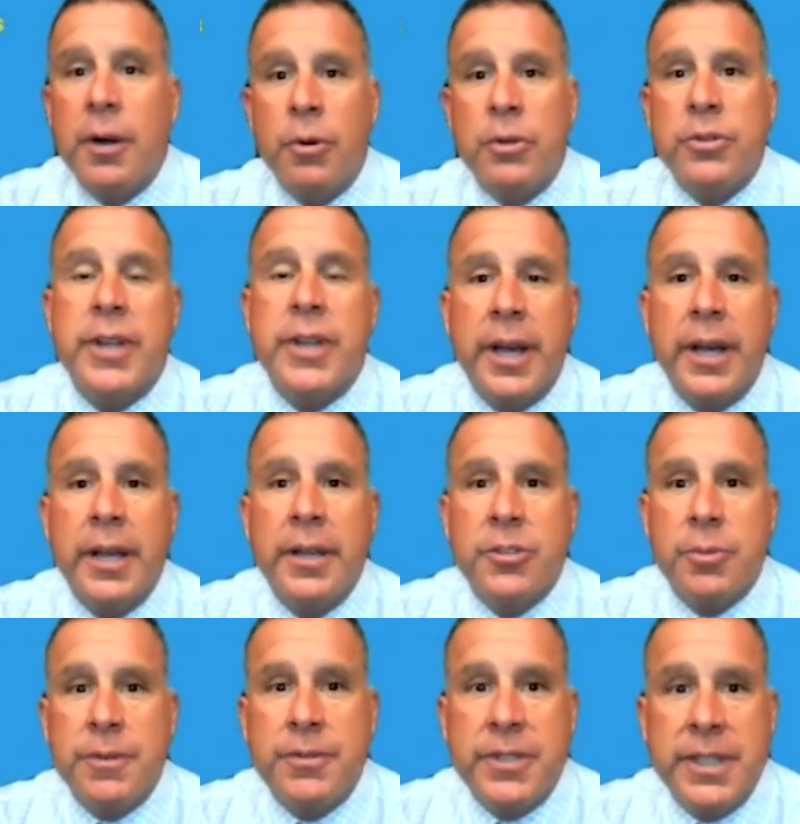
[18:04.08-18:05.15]
I will say,
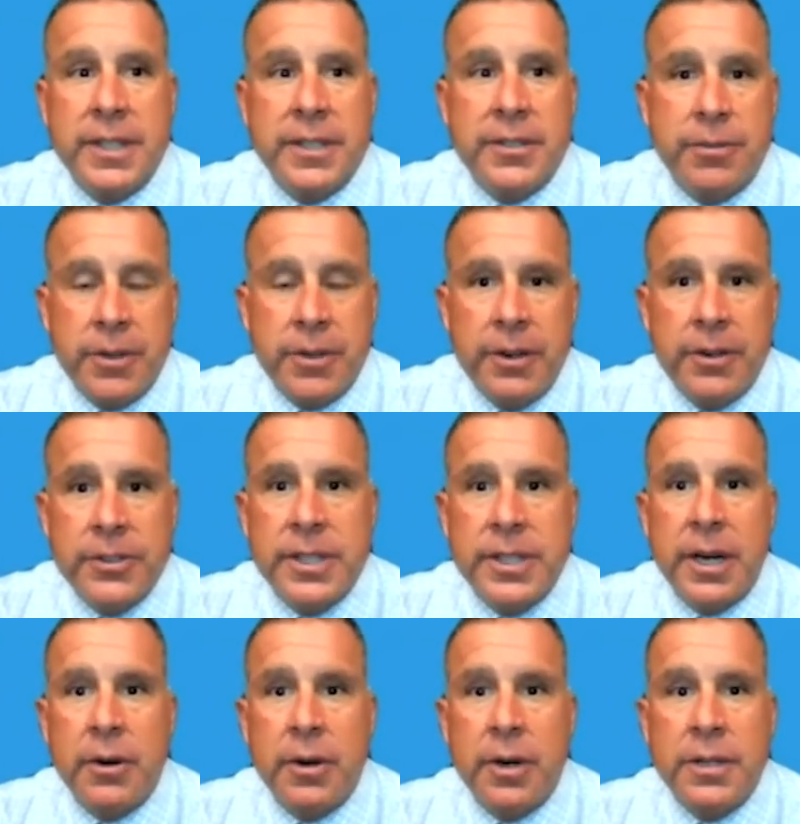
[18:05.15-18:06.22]
because we've seen this for years
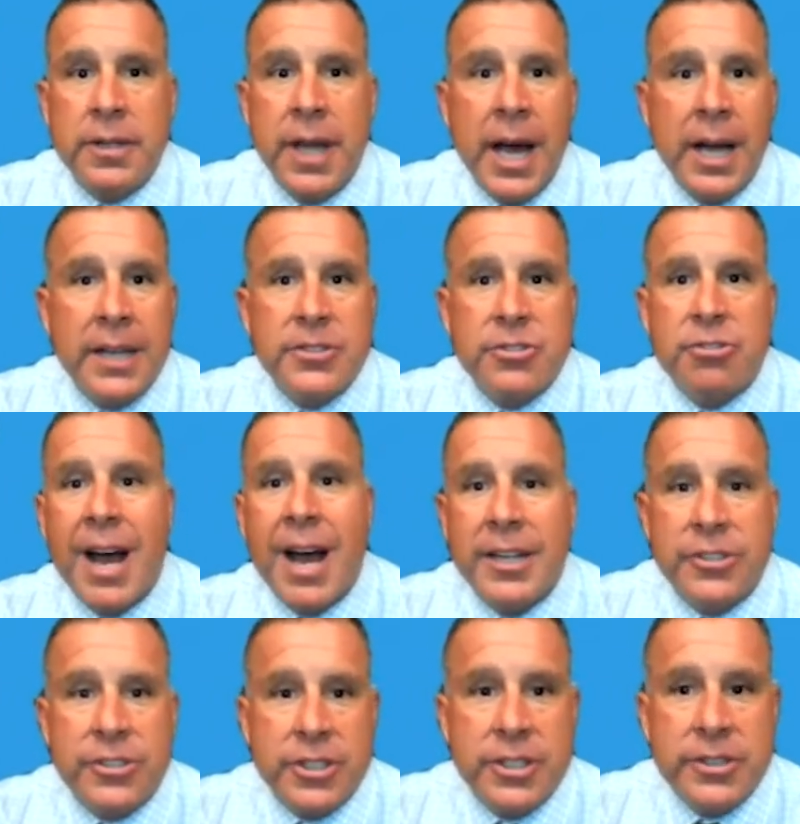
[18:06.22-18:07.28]
now, tax
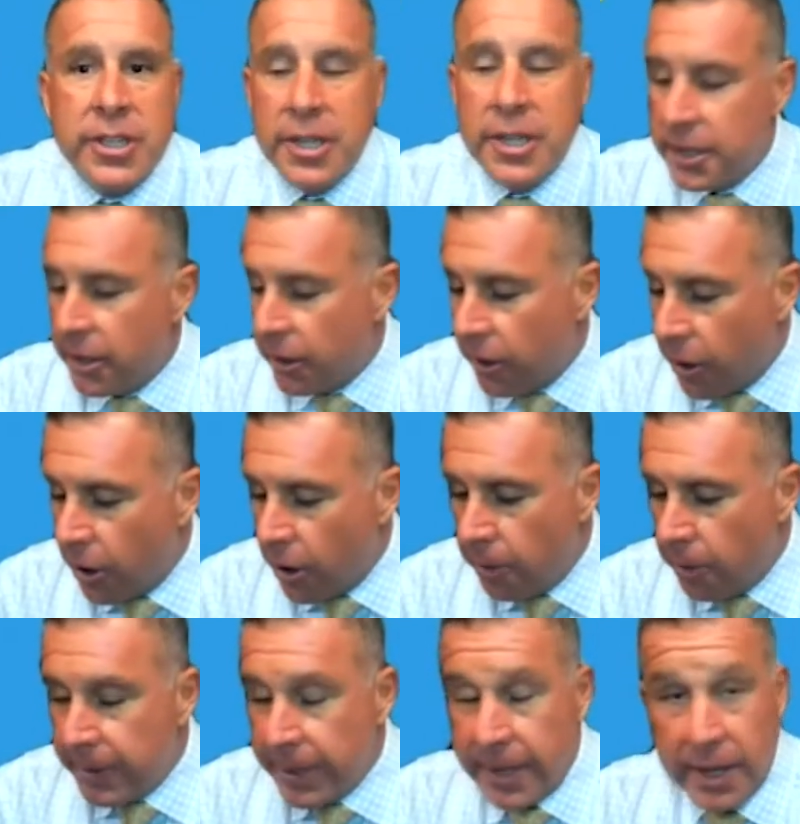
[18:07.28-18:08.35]
strategies,
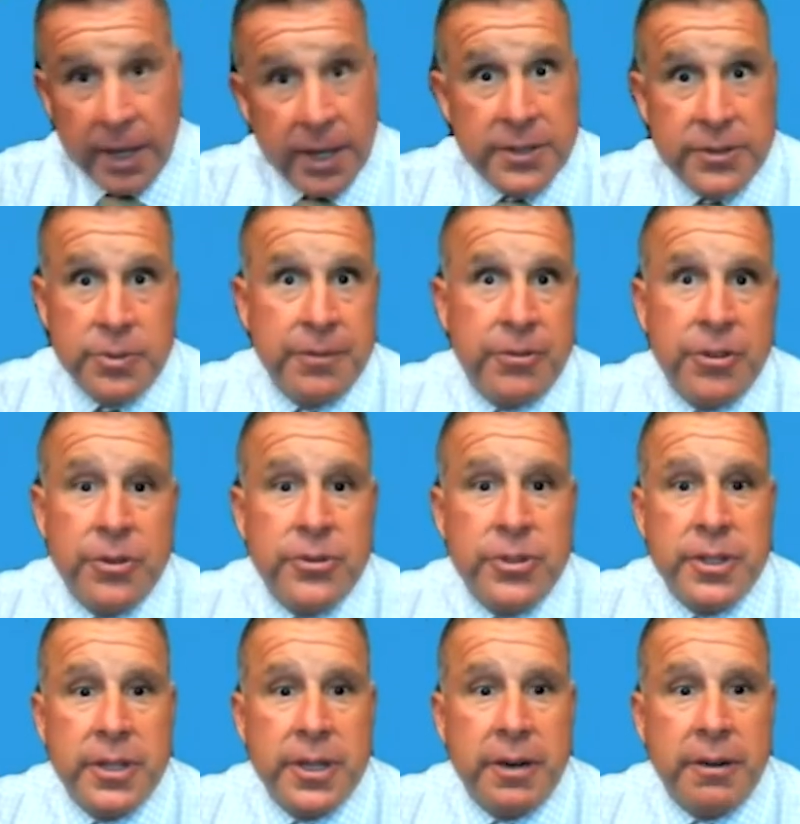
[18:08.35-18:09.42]
all because we've
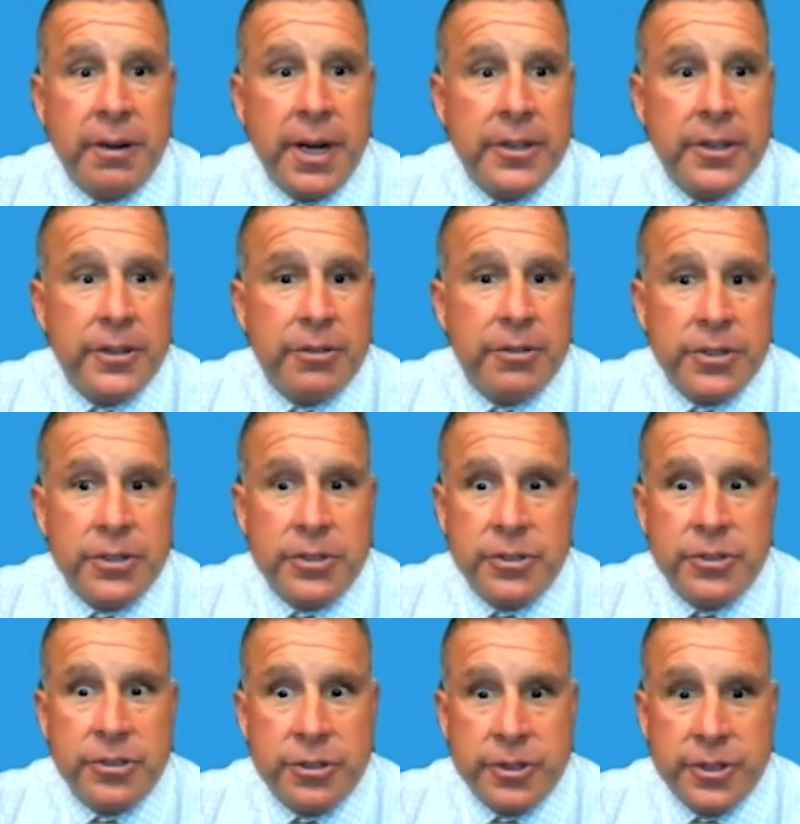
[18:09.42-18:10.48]
chosen the correct trust
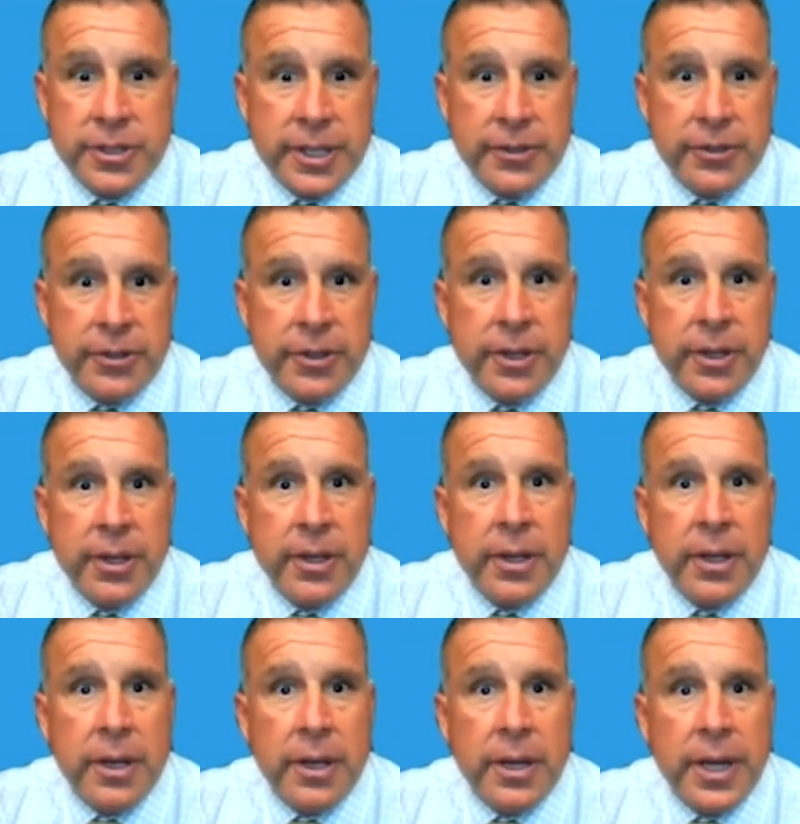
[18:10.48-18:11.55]
jurisdiction.
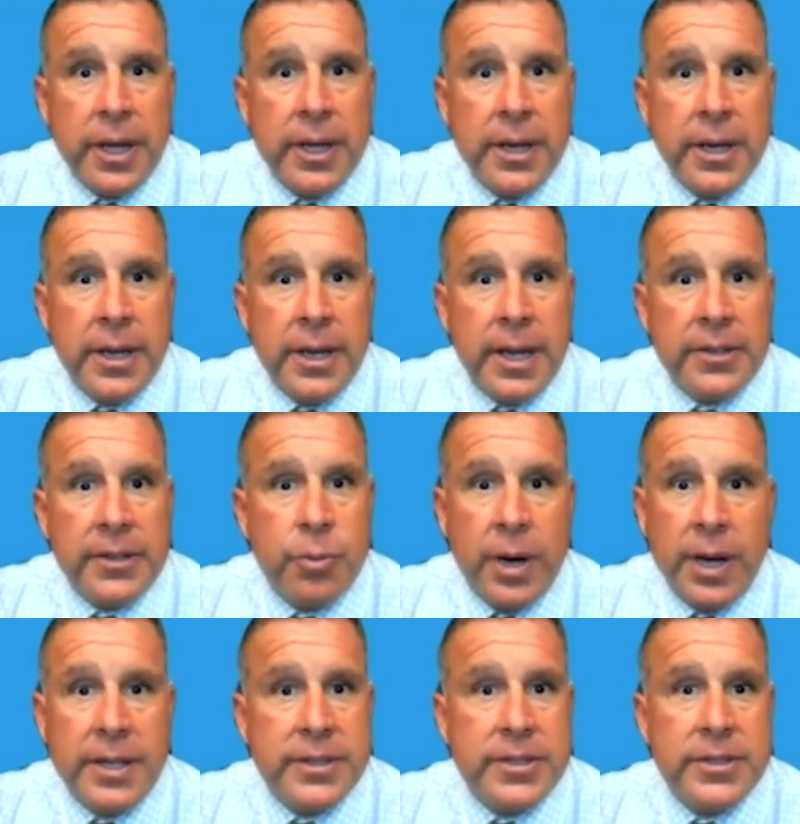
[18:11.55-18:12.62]
And that's
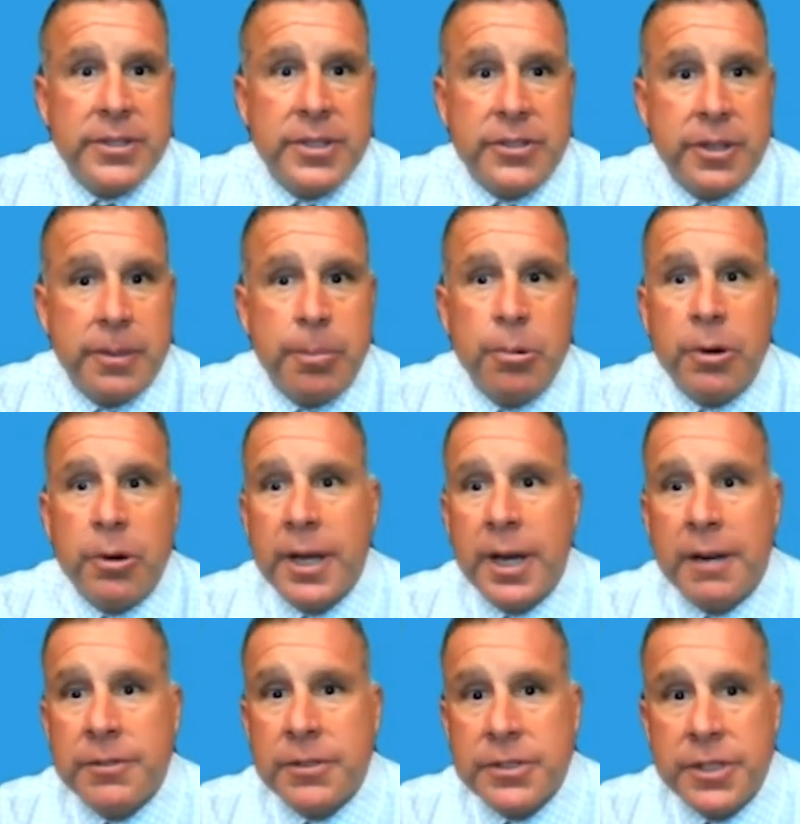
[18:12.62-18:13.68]
why this is such an important
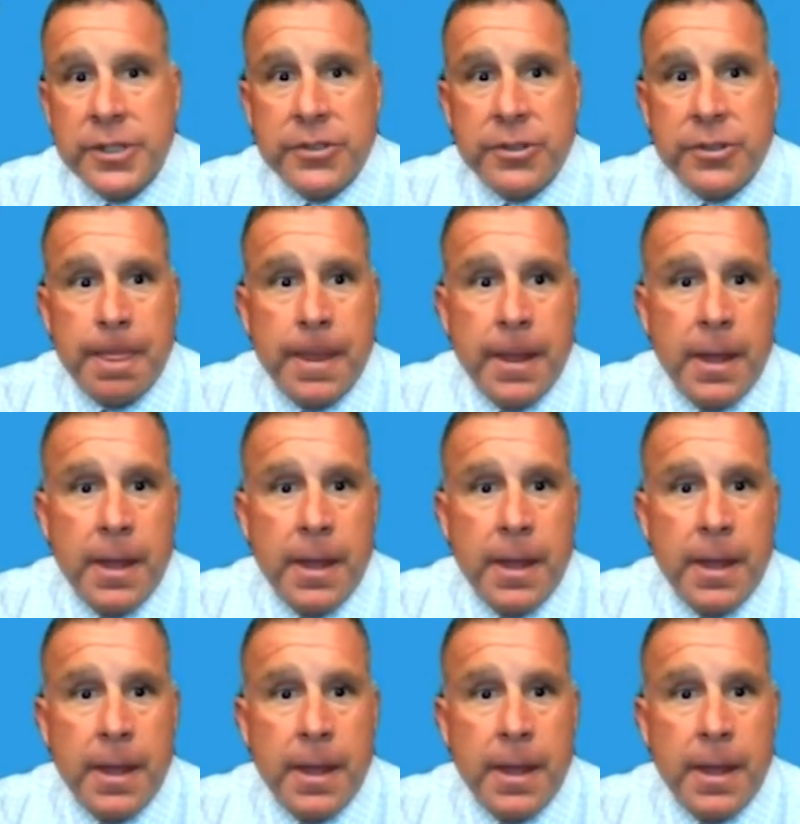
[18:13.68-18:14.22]
conversation.